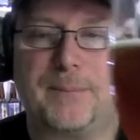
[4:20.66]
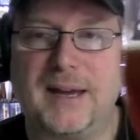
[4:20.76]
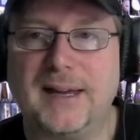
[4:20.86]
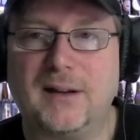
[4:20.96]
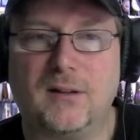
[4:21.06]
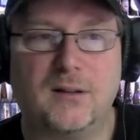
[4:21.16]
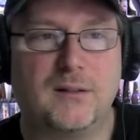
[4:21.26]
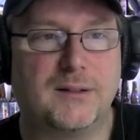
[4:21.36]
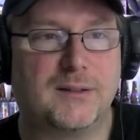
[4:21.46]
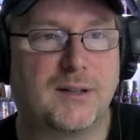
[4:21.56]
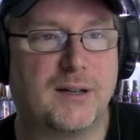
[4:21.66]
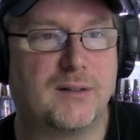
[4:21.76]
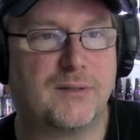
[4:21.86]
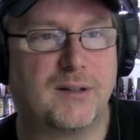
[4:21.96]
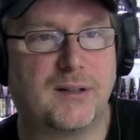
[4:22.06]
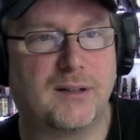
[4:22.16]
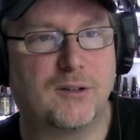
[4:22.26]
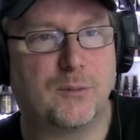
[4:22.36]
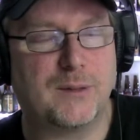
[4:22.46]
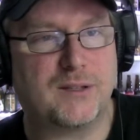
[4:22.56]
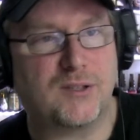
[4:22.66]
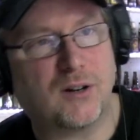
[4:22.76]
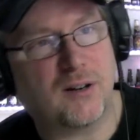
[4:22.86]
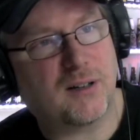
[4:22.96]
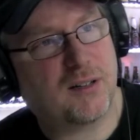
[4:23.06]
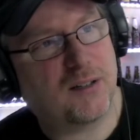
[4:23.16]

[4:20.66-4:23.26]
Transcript: pale. It's kind of a little bit dark,